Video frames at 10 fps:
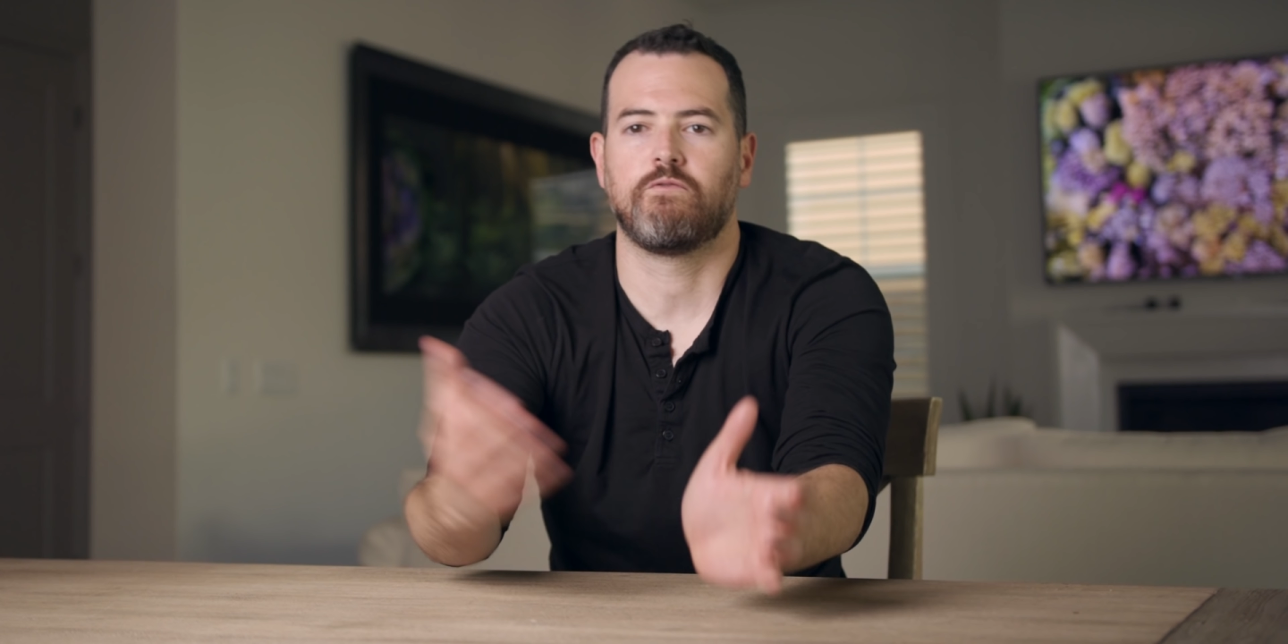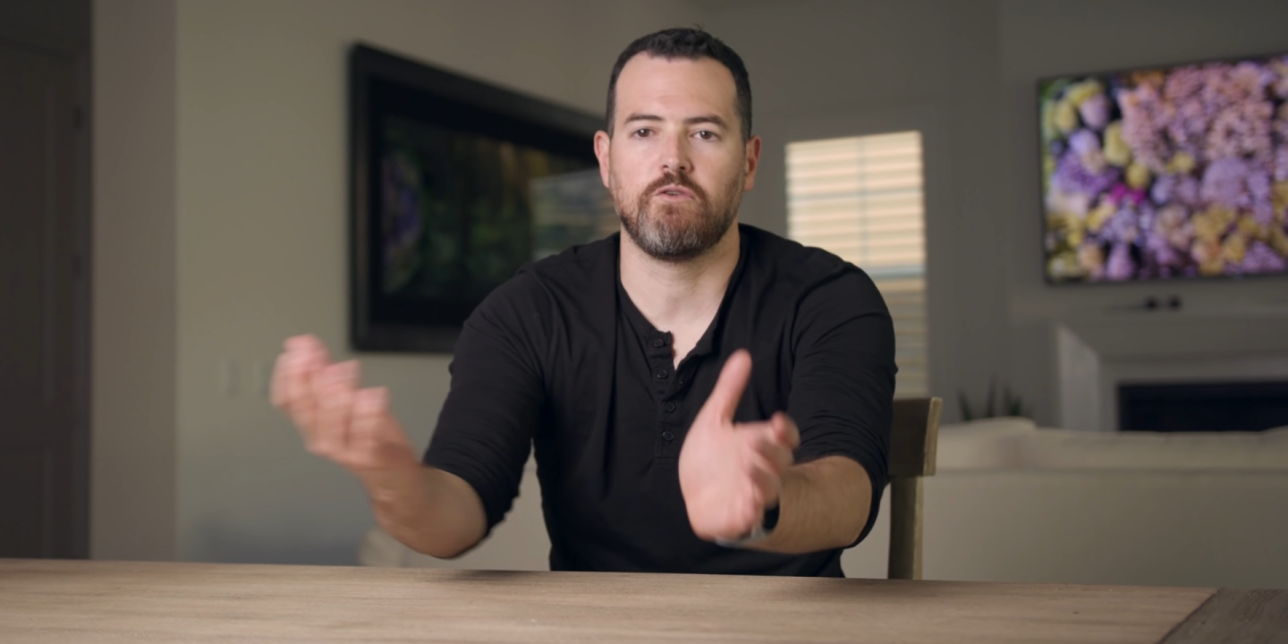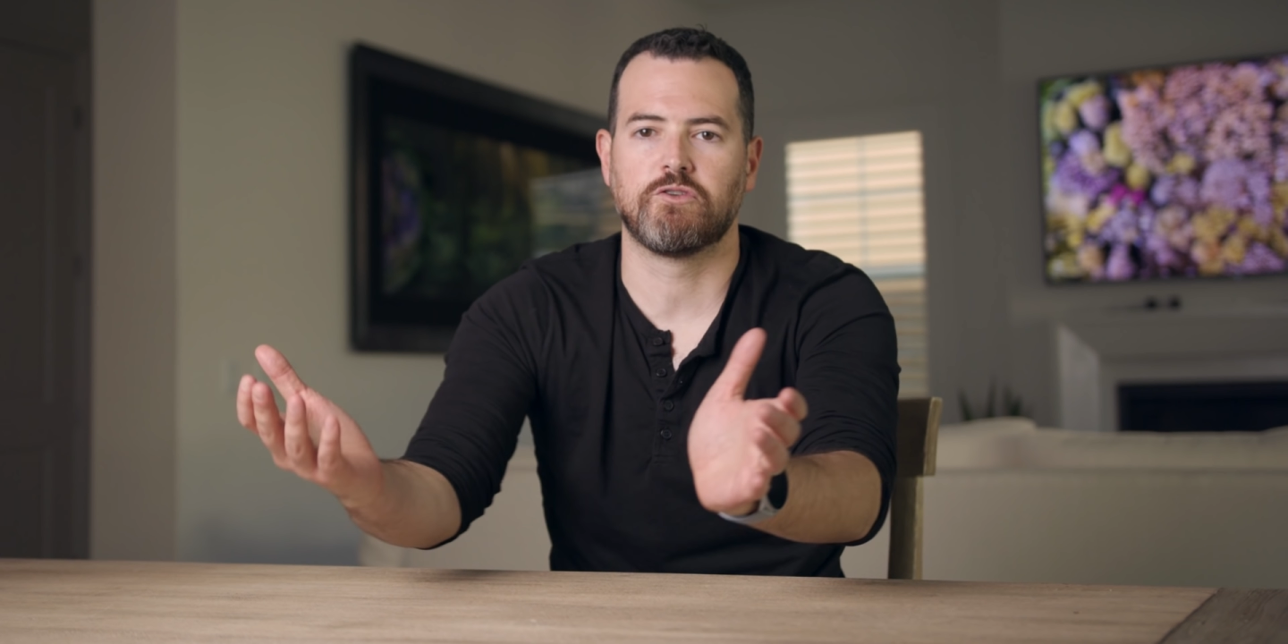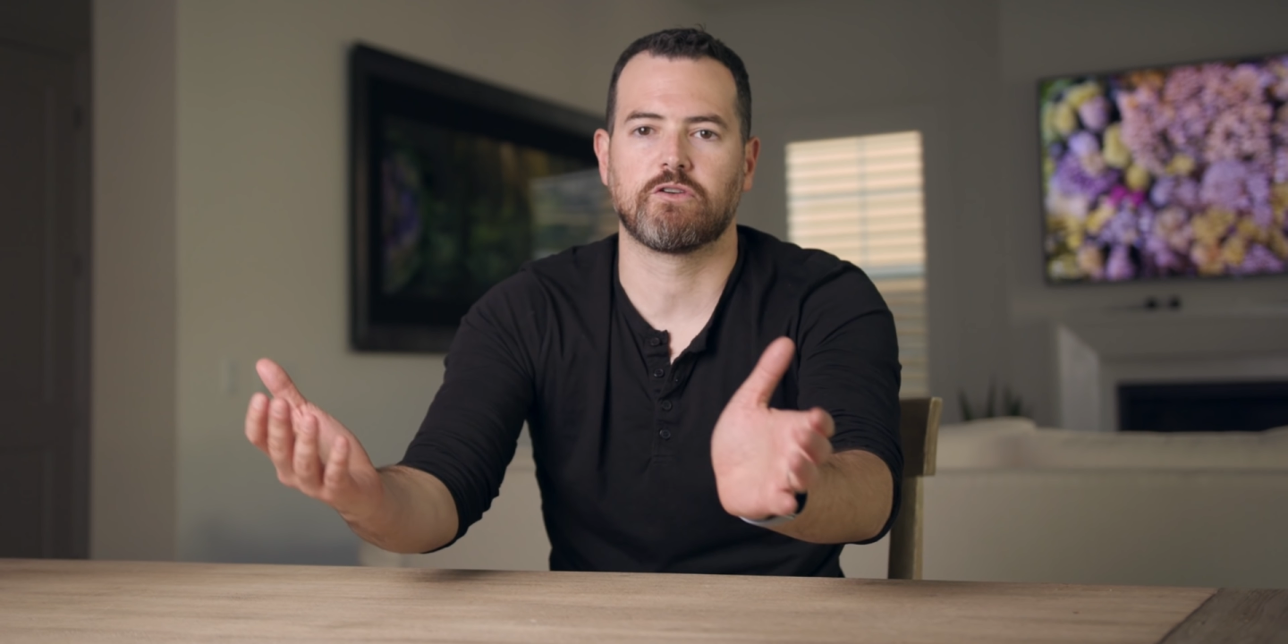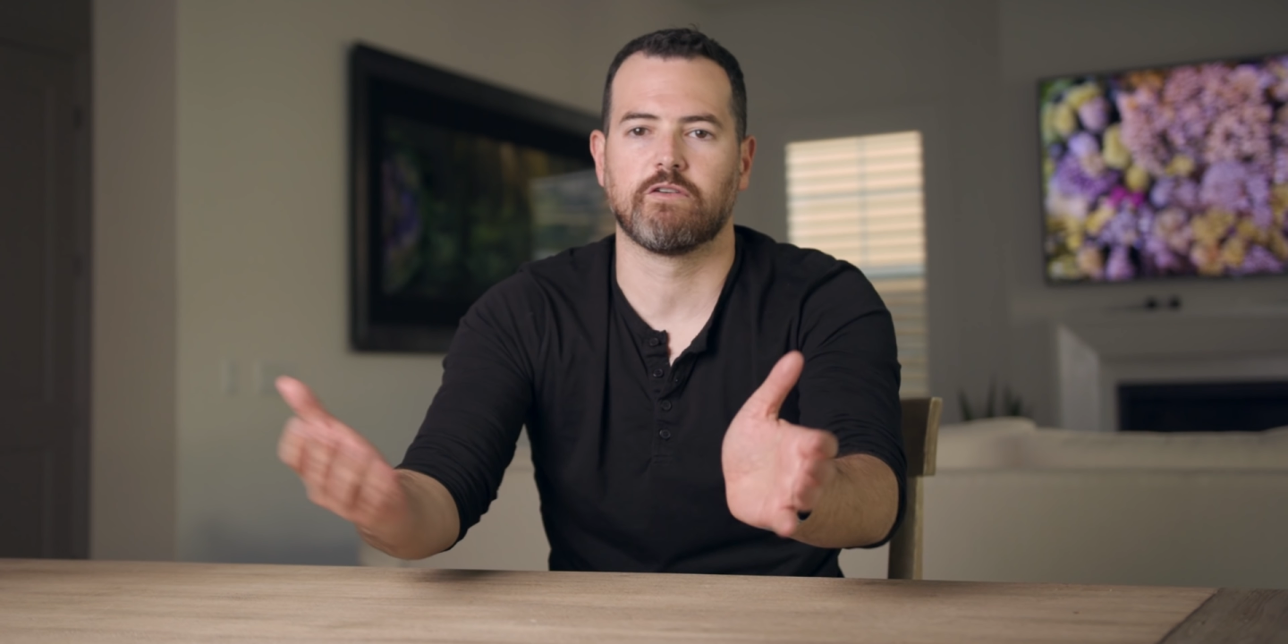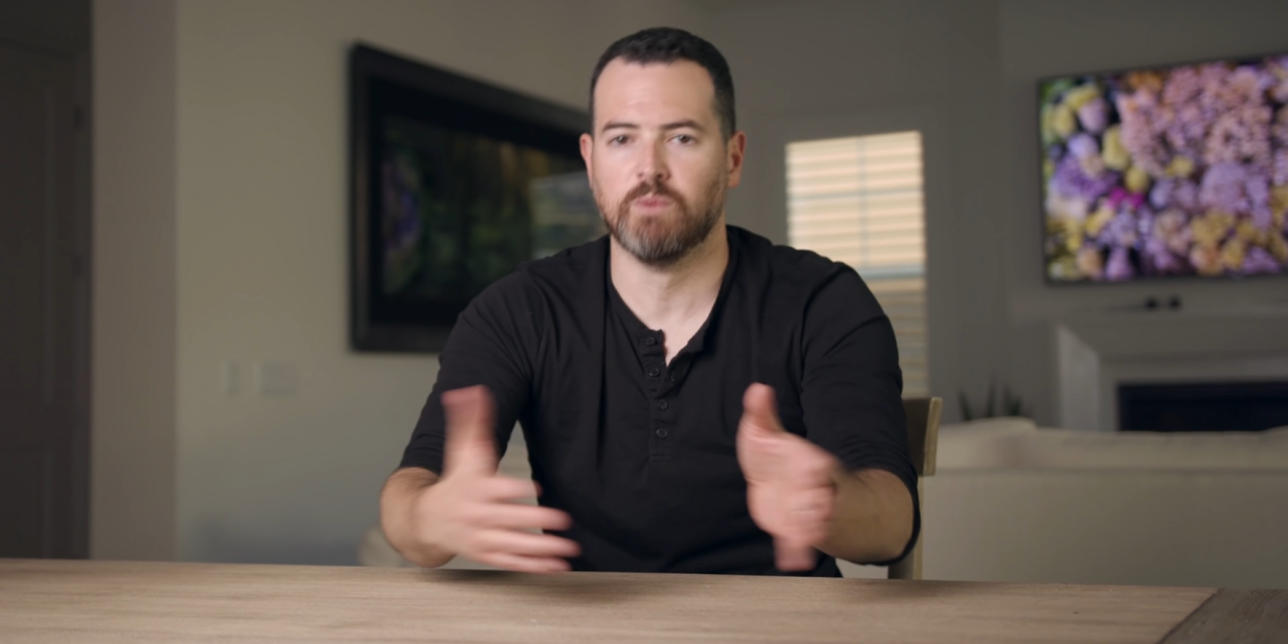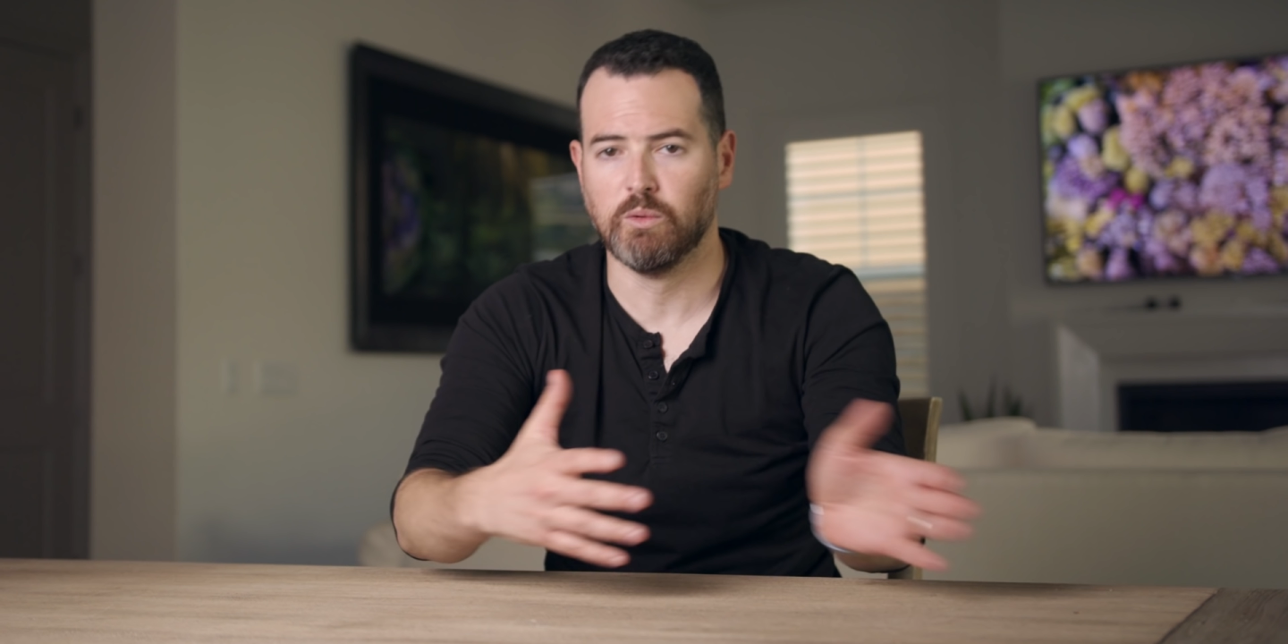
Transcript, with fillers: future of